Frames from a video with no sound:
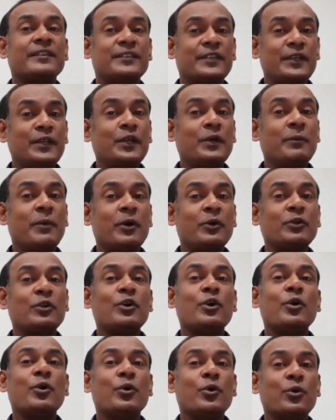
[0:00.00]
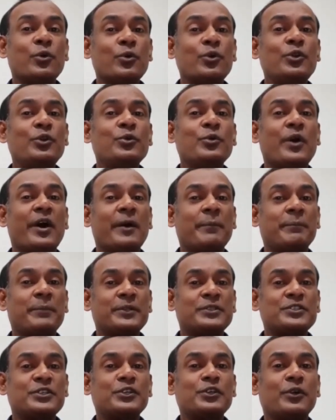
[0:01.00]
Think about who you are
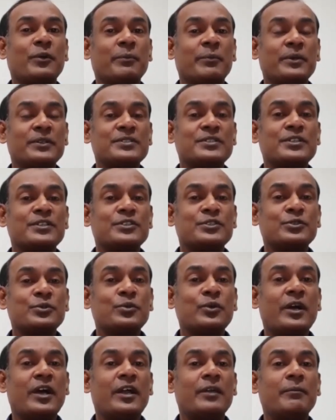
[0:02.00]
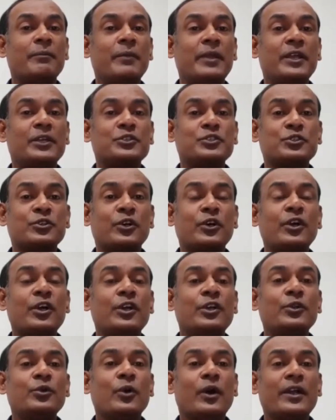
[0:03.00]
pitching your business to and make sure
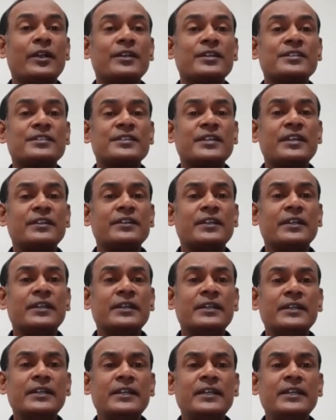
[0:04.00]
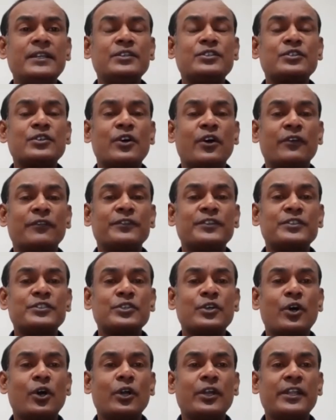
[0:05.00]
you understand the needs of
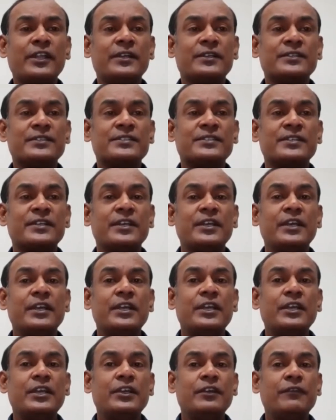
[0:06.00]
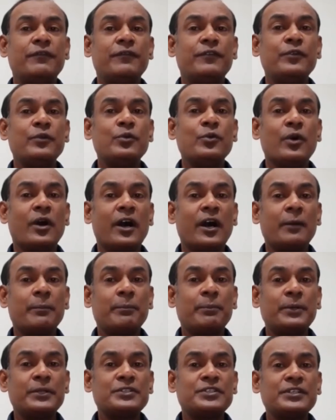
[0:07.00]
this audience. If you are
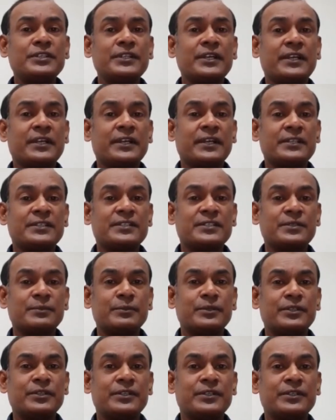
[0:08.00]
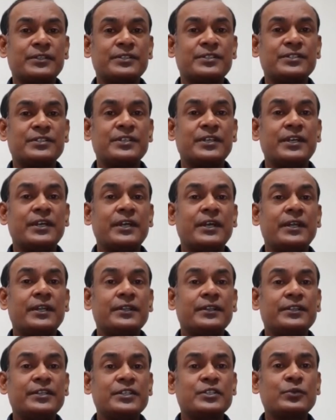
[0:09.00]
pitching the customers,
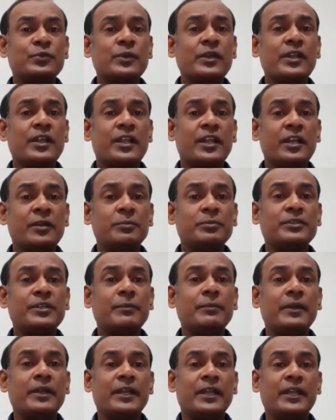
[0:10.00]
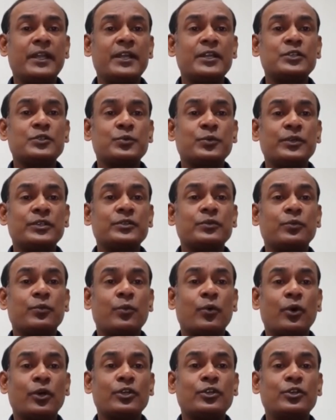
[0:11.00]
this will help them engage with
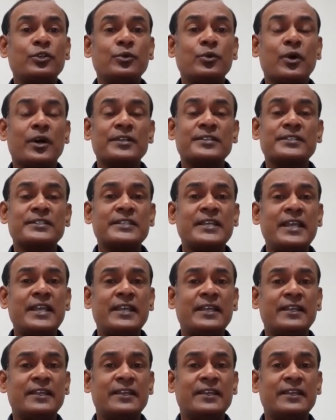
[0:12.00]
what you are saying.